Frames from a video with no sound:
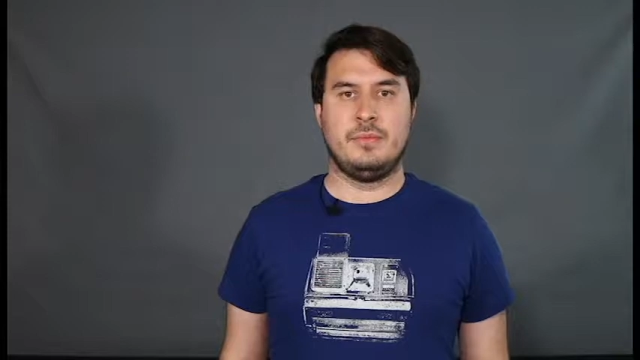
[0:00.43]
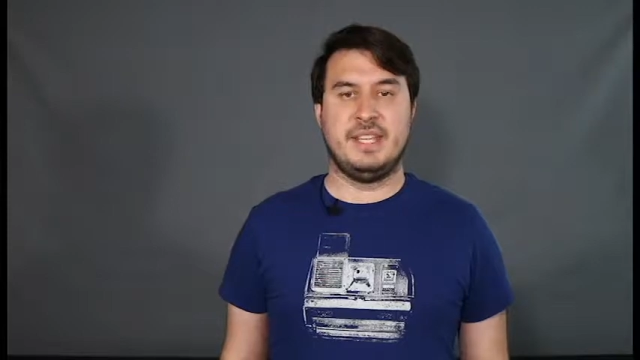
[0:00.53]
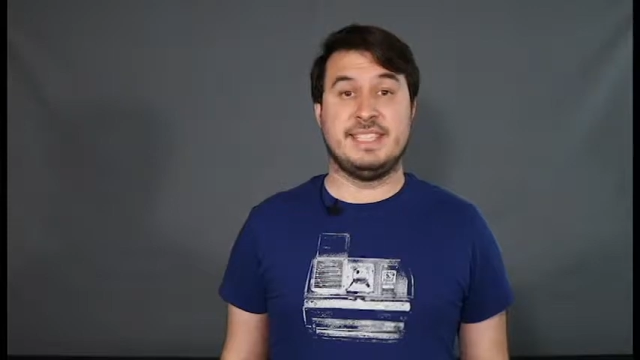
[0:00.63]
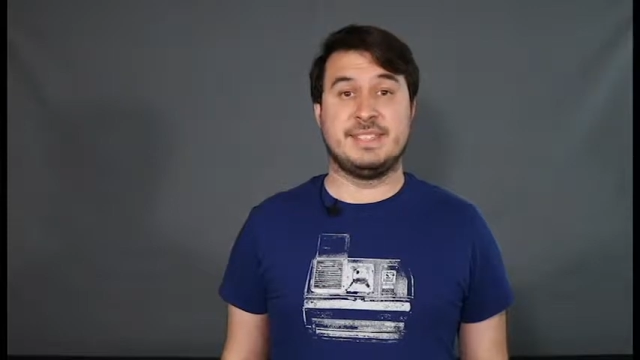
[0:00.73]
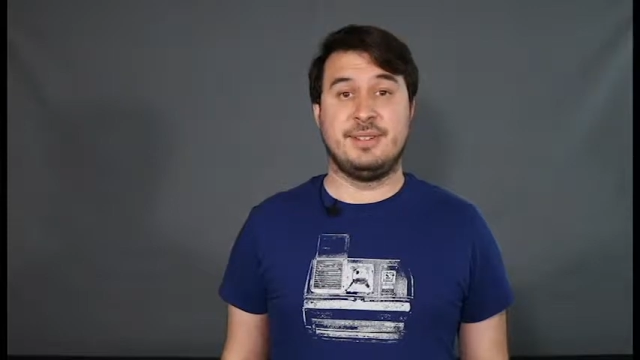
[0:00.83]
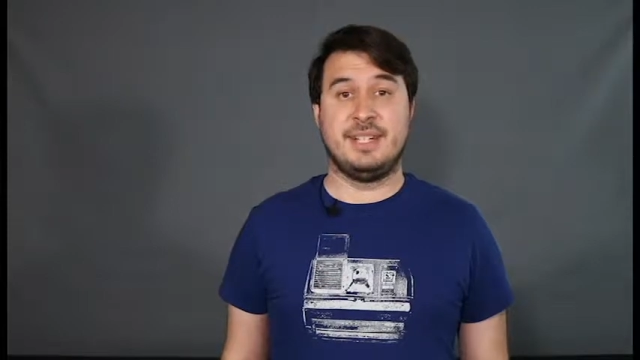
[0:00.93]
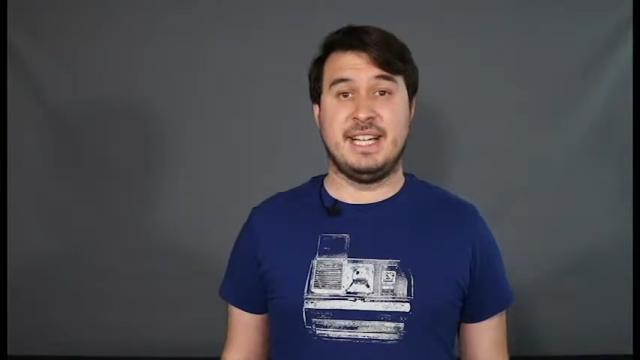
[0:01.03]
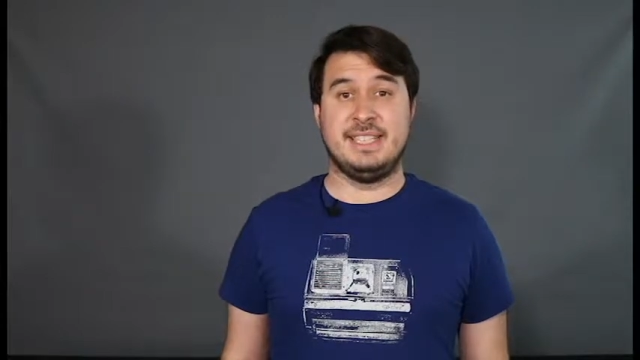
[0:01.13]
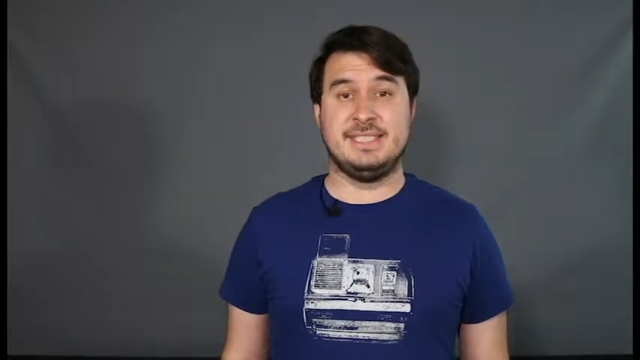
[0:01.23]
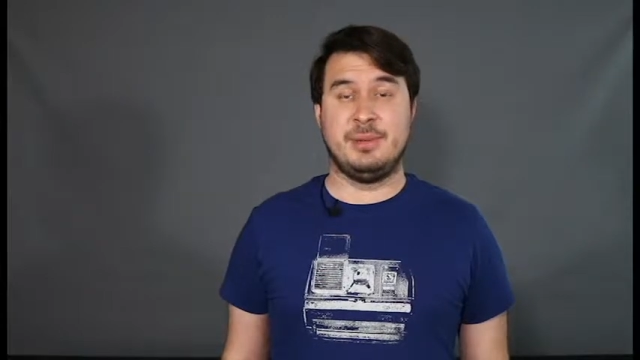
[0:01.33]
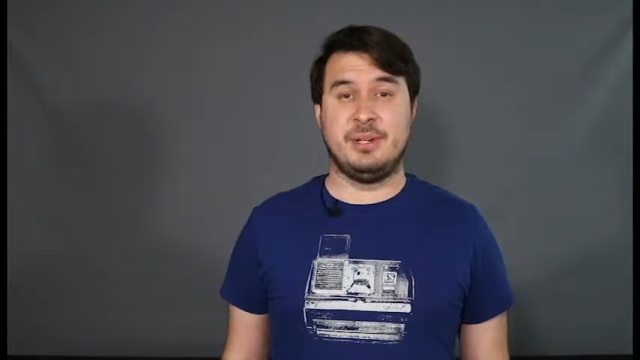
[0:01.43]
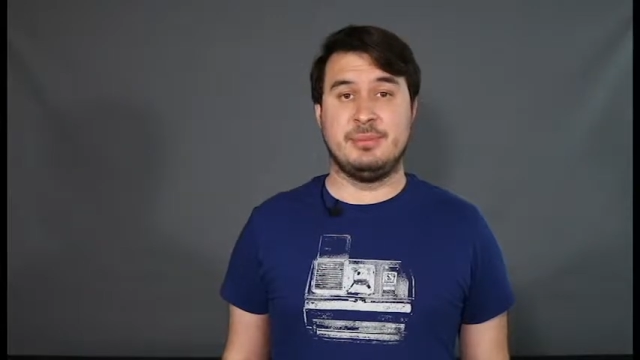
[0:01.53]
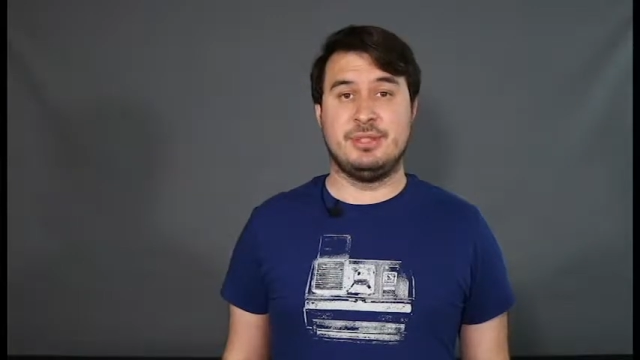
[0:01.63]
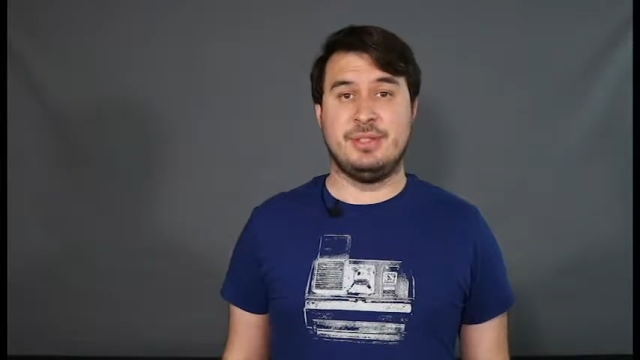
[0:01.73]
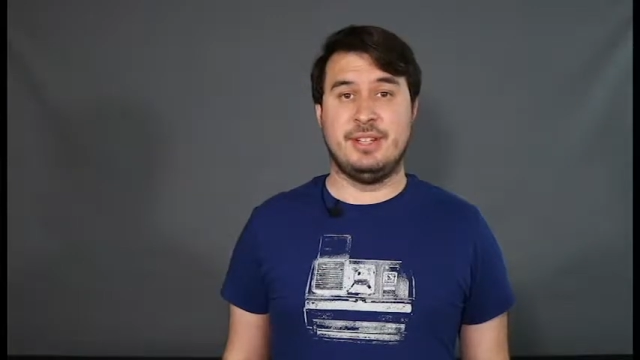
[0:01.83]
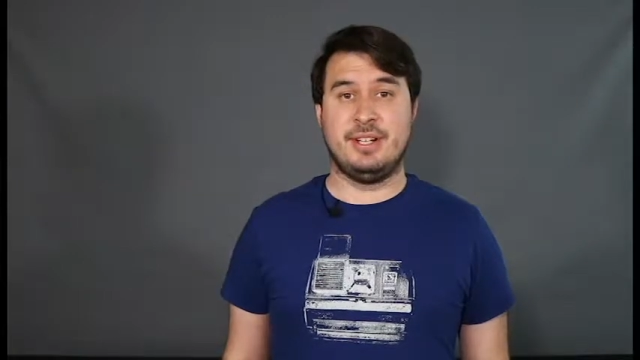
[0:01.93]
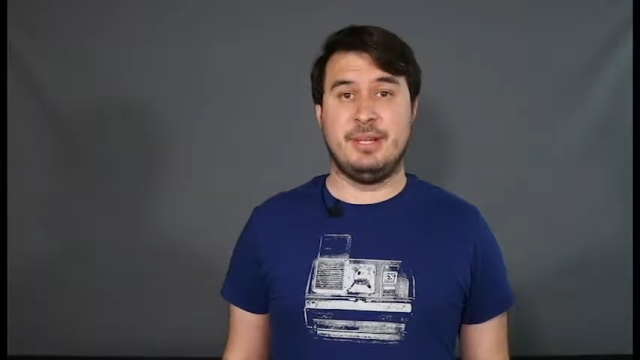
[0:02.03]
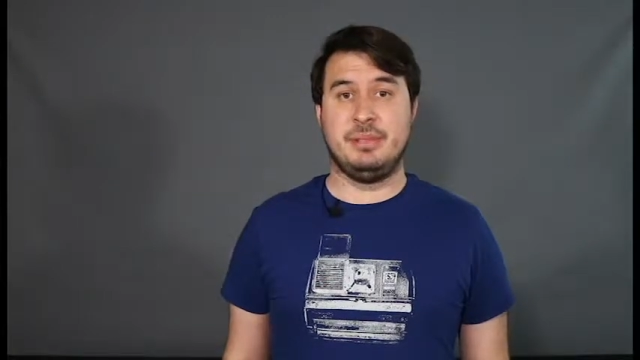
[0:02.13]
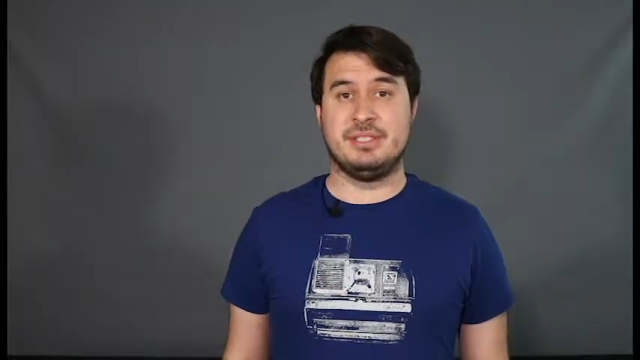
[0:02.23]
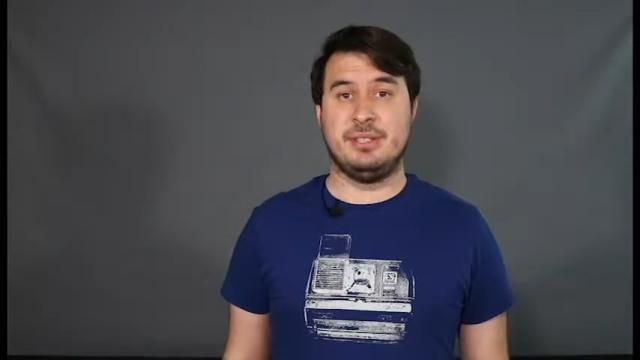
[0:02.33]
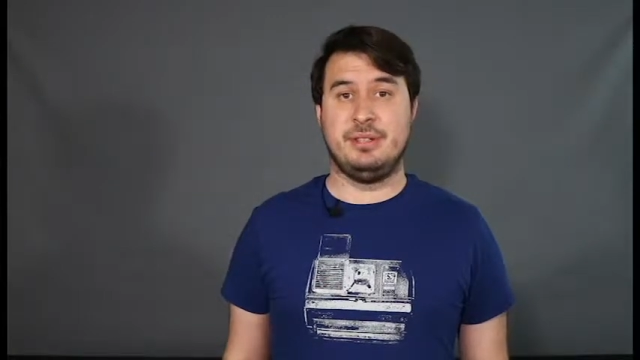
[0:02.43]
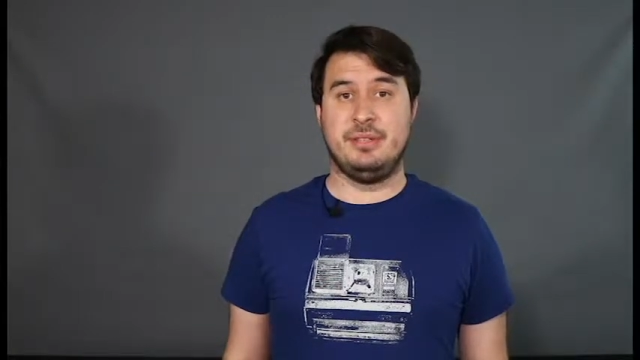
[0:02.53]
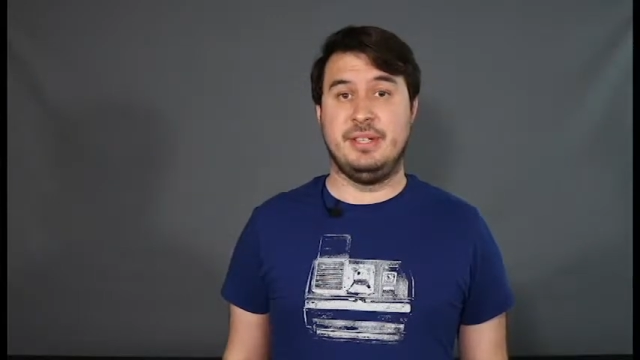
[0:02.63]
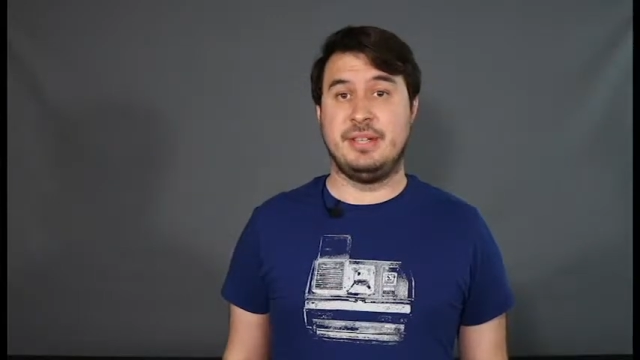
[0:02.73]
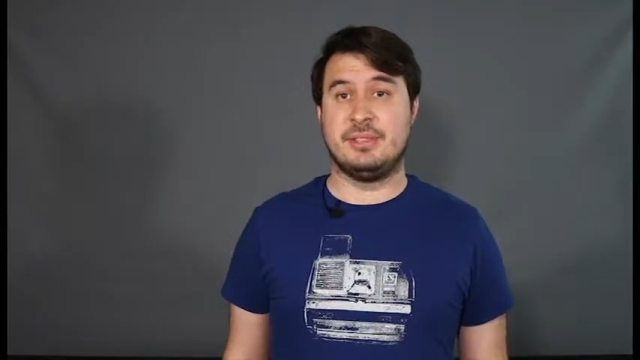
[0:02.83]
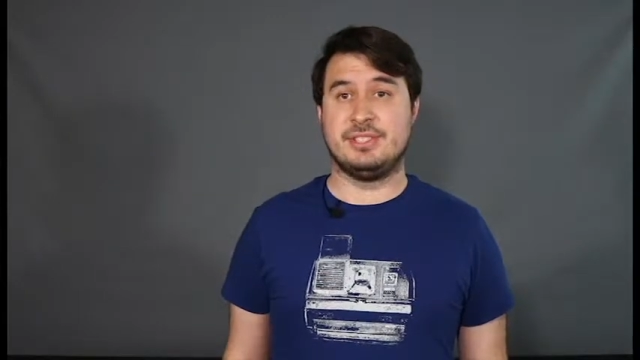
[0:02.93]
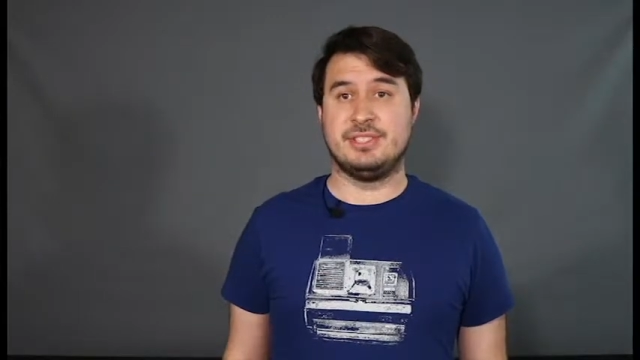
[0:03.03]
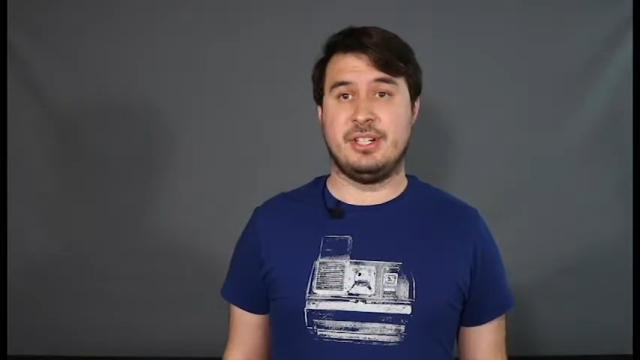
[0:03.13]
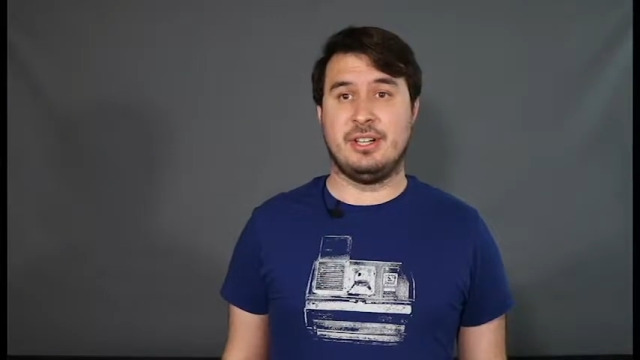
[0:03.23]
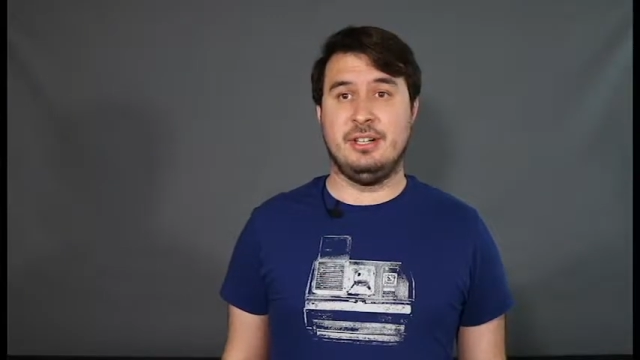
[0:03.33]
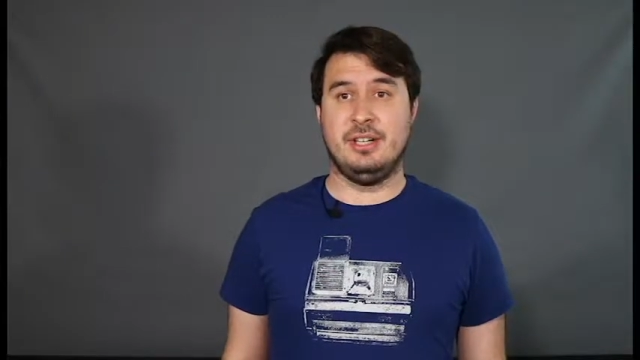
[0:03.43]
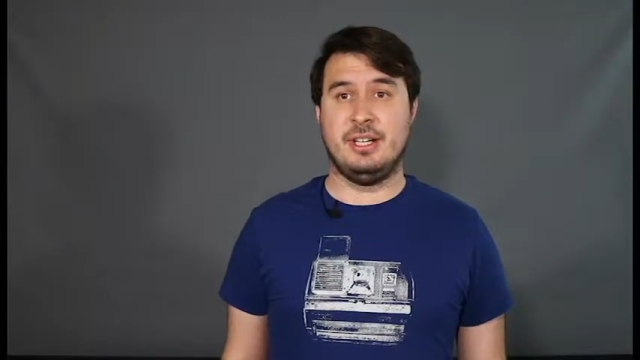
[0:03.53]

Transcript: How's it going, guys? Welcome to another episode of Nick vs. Art.